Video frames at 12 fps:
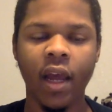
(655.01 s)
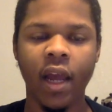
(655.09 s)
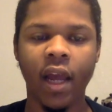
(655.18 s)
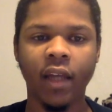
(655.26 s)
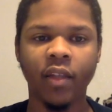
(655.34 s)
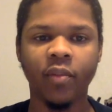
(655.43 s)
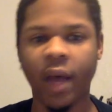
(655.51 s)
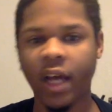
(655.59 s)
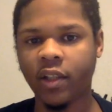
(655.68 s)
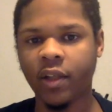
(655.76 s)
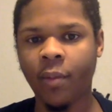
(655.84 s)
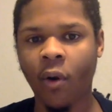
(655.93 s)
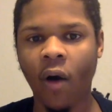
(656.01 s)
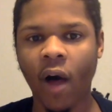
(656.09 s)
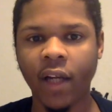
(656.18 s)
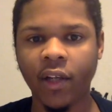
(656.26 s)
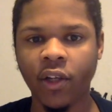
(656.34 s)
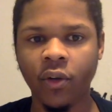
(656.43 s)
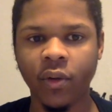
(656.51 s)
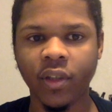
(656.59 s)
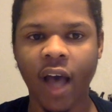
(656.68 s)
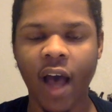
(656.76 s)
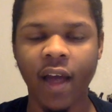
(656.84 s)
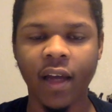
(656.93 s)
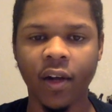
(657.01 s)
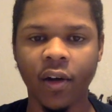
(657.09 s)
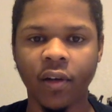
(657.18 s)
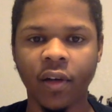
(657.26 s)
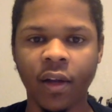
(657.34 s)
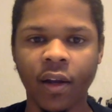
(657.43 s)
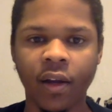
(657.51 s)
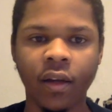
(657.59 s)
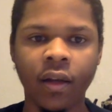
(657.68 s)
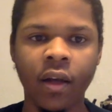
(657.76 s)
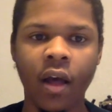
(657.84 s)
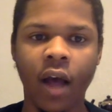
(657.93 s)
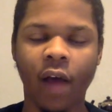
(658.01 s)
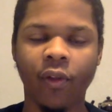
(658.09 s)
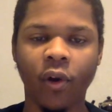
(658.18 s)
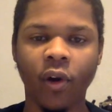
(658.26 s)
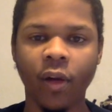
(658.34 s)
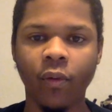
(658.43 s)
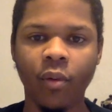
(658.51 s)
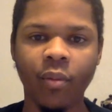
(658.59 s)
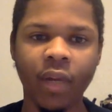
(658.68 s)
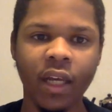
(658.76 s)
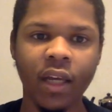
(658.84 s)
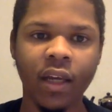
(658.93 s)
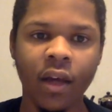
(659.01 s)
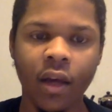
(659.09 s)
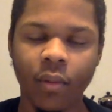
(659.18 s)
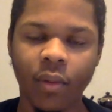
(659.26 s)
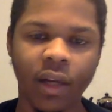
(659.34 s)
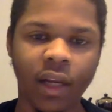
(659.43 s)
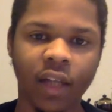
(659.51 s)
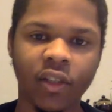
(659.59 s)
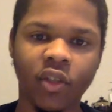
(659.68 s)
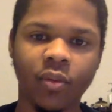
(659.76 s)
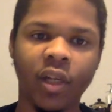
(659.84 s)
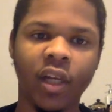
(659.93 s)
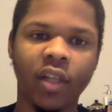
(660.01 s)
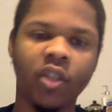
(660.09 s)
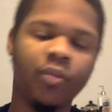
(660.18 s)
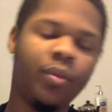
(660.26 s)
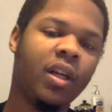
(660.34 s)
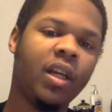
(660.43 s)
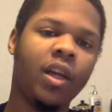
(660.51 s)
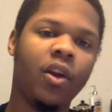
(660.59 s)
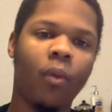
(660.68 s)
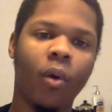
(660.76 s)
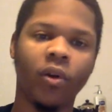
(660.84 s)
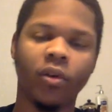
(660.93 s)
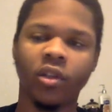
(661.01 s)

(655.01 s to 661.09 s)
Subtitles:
and his basketball IQ is higher than I thought it would be, but that's just because he's putting in the work.